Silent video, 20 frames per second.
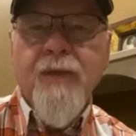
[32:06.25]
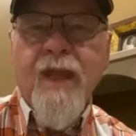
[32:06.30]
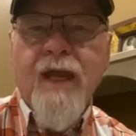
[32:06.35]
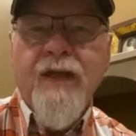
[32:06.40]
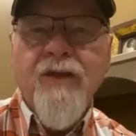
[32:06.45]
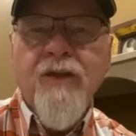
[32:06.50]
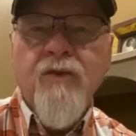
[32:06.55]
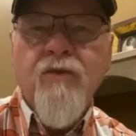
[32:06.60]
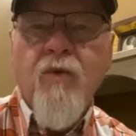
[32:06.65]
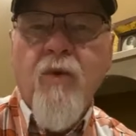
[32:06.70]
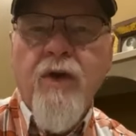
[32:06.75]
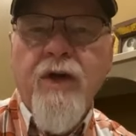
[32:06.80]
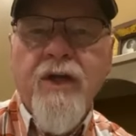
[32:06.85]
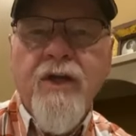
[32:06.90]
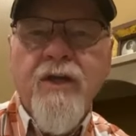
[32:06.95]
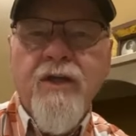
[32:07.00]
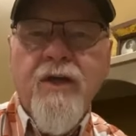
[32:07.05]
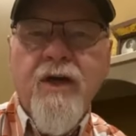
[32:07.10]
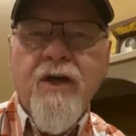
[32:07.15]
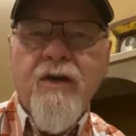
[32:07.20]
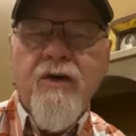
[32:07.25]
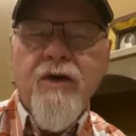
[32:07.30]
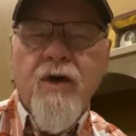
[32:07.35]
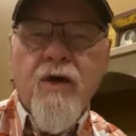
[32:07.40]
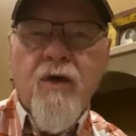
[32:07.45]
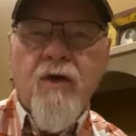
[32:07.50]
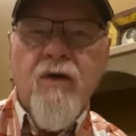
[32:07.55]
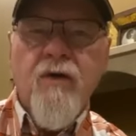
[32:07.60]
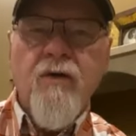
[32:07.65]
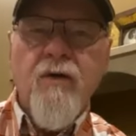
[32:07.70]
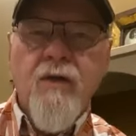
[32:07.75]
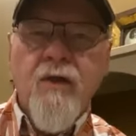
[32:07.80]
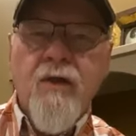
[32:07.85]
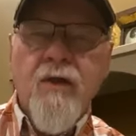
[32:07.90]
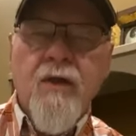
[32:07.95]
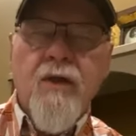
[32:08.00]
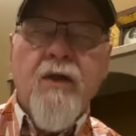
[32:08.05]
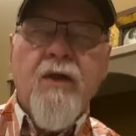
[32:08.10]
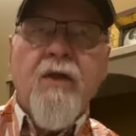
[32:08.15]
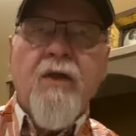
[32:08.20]
I just wanted to tell y'all
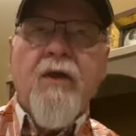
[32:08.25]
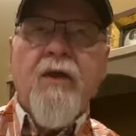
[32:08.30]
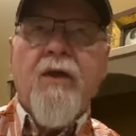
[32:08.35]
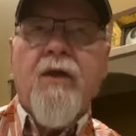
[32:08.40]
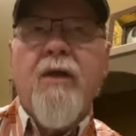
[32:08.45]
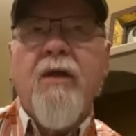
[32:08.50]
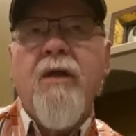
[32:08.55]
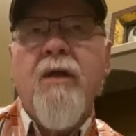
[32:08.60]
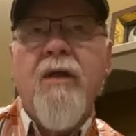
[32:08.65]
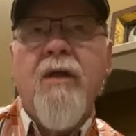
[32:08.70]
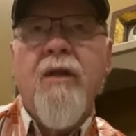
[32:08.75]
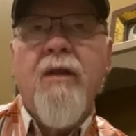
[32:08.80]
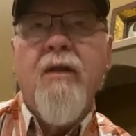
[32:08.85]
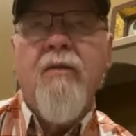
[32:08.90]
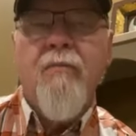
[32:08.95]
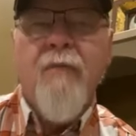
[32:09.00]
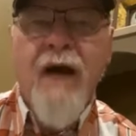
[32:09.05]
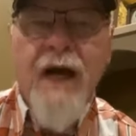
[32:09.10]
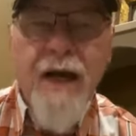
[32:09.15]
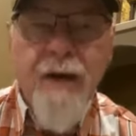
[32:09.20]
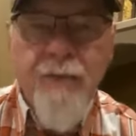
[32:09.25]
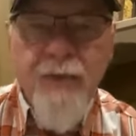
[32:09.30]
my